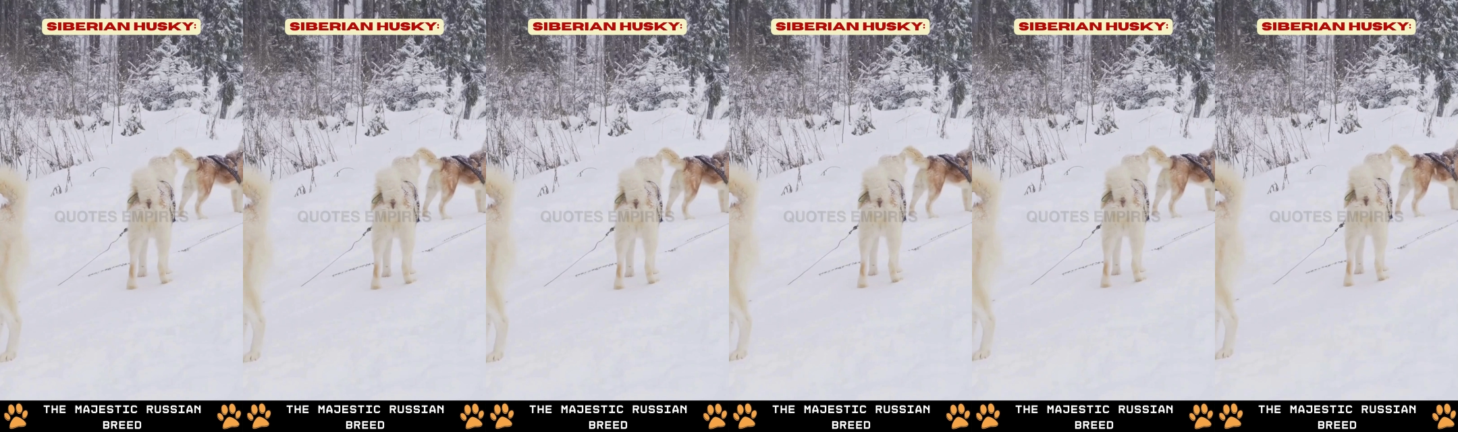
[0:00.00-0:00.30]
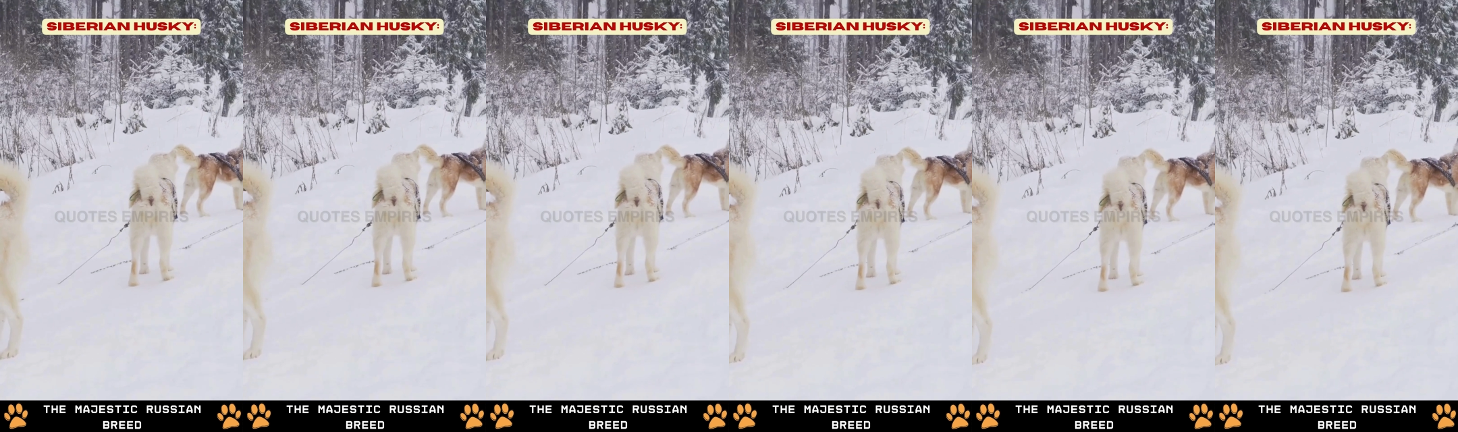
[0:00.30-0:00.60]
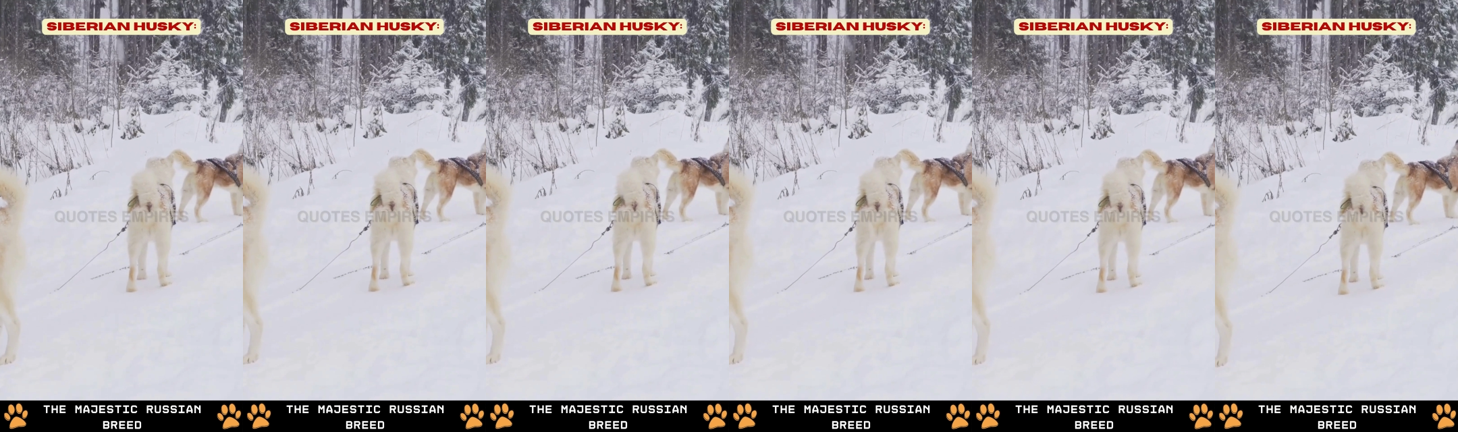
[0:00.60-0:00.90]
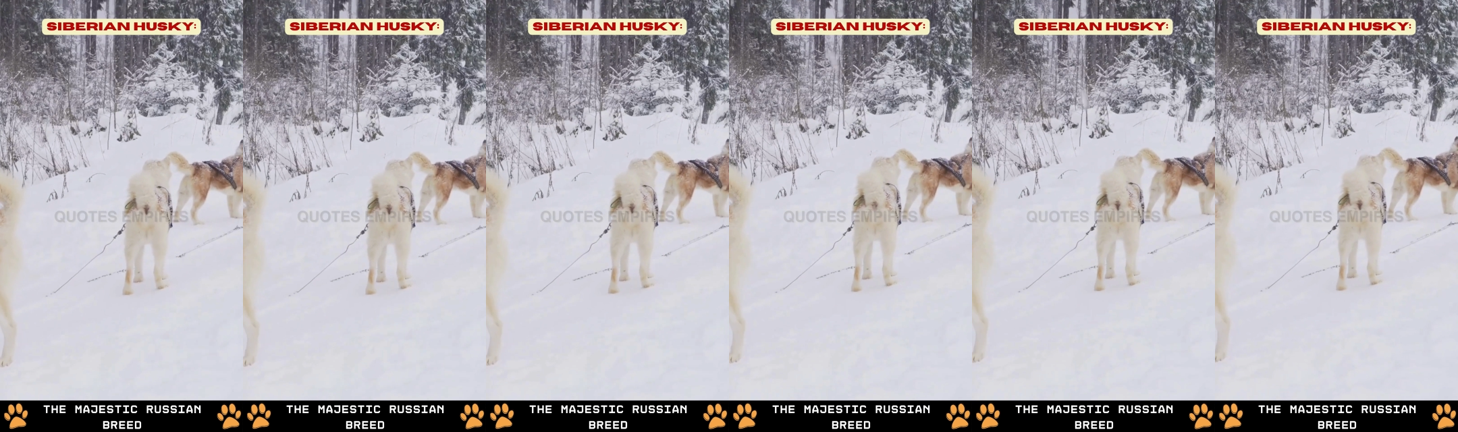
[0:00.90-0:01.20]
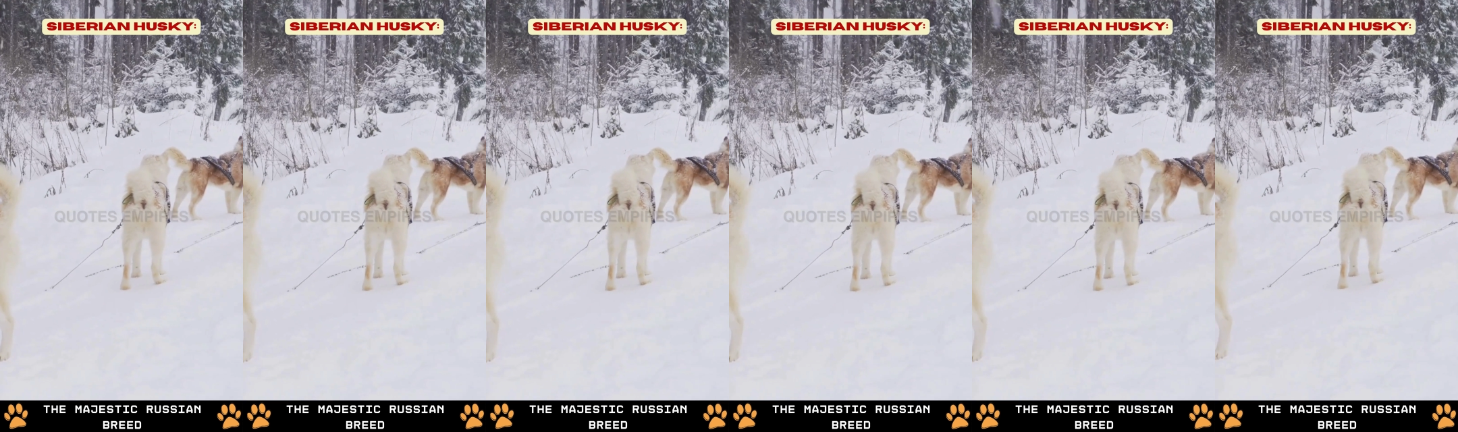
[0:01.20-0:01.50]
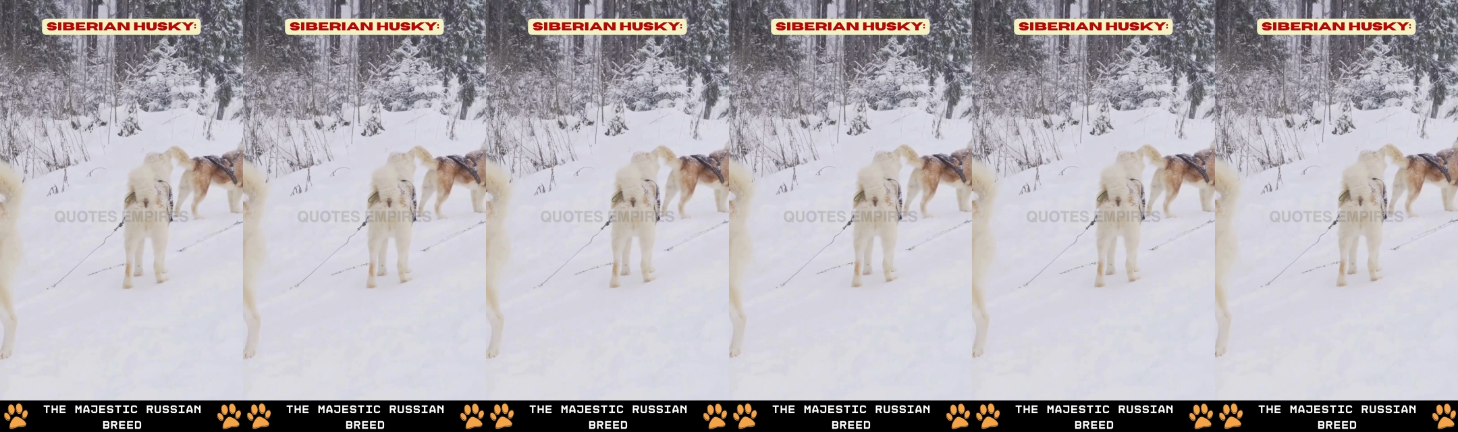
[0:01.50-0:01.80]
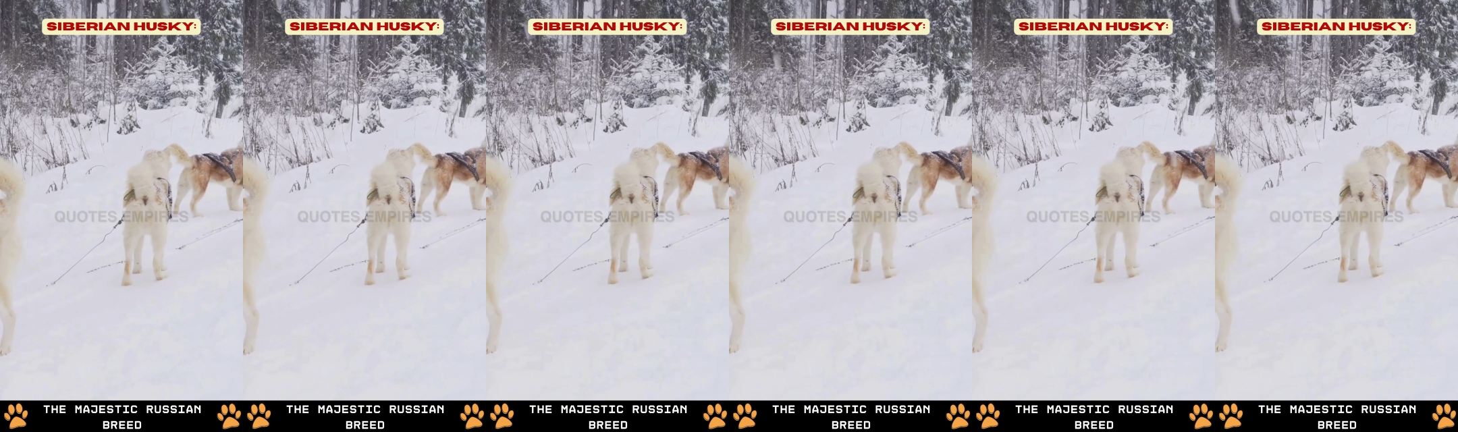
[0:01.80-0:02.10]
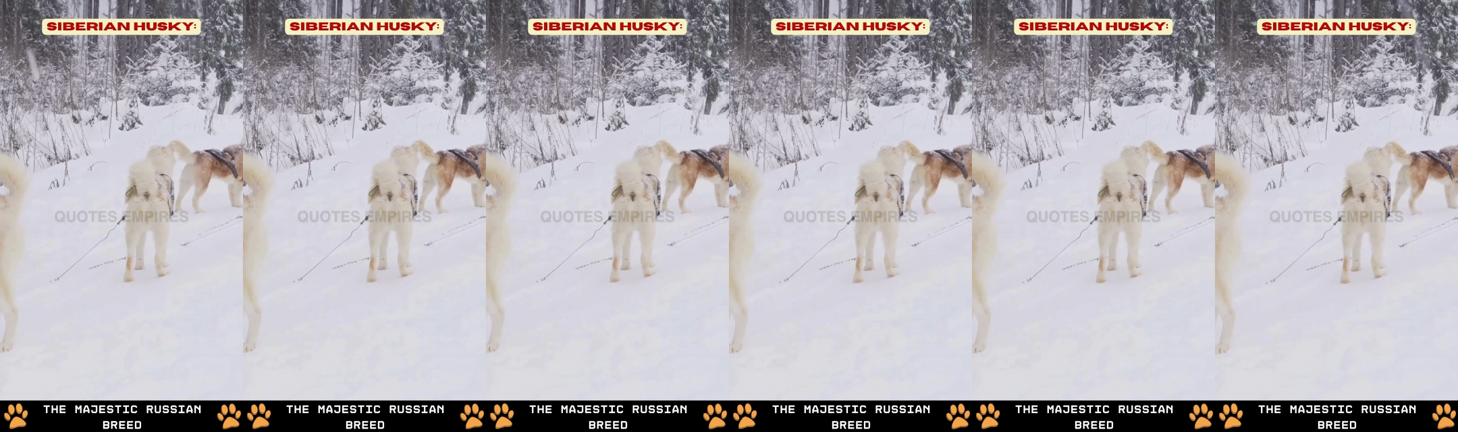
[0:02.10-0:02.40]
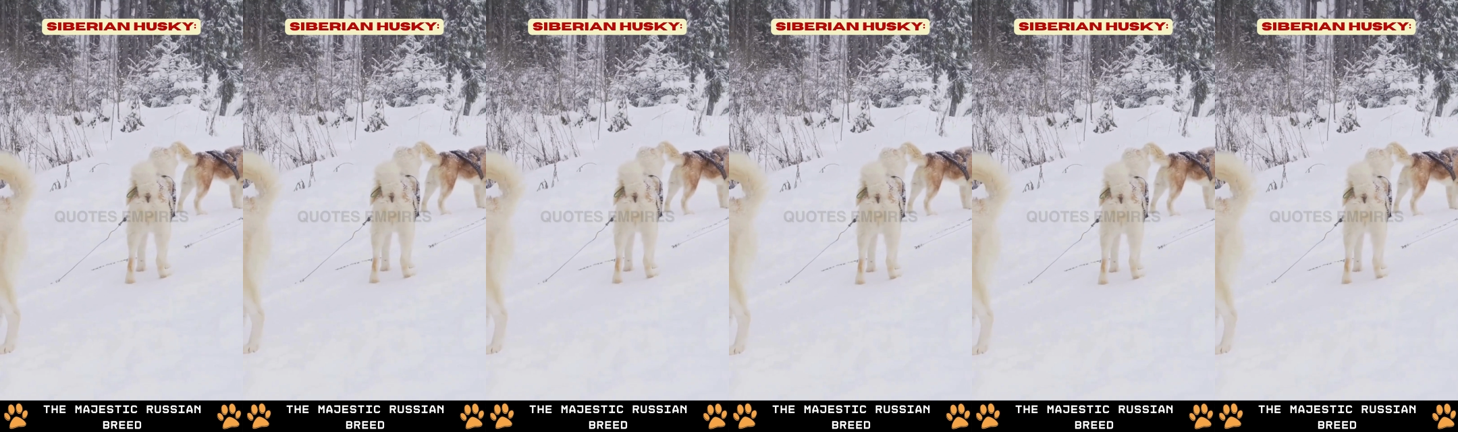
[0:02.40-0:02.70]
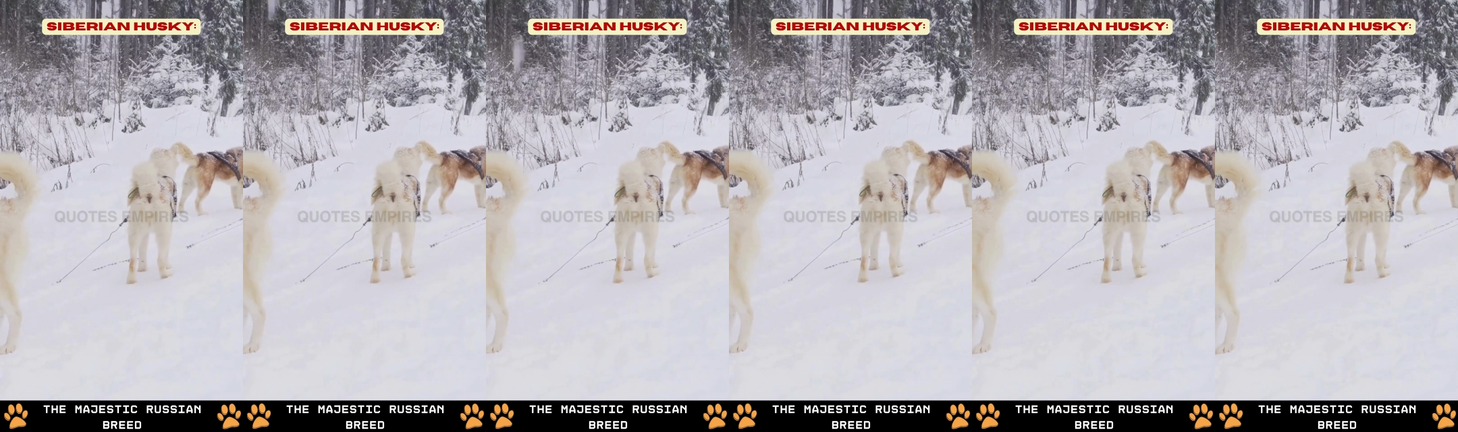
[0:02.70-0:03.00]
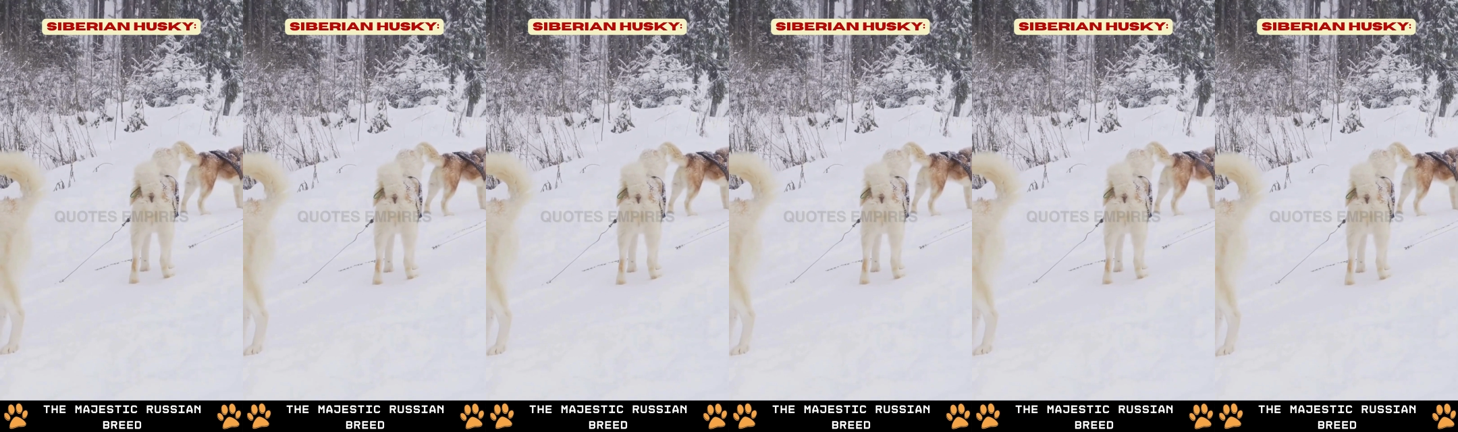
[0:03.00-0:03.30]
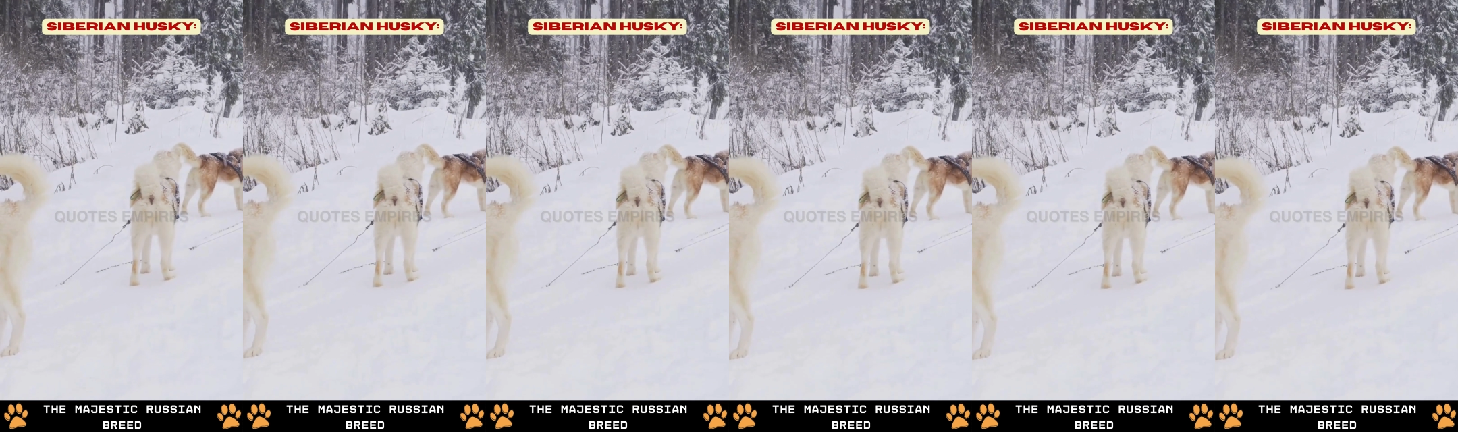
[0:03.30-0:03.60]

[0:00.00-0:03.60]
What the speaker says: (no speaker visible)